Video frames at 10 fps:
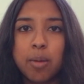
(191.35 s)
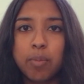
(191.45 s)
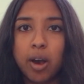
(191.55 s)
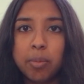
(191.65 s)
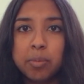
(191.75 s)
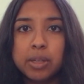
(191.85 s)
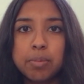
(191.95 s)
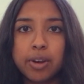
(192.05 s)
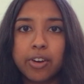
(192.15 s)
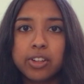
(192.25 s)
probably
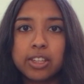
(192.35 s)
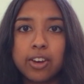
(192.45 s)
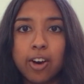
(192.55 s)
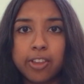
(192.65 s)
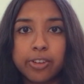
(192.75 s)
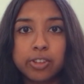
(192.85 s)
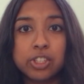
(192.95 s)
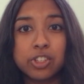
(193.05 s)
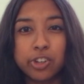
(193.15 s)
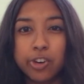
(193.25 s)
mirrored the author's
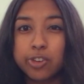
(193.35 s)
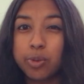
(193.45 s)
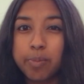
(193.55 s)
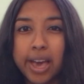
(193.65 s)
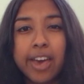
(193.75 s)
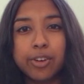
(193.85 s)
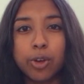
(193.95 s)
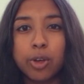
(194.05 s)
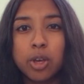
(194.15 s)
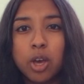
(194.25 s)
internal
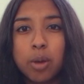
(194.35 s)
battle,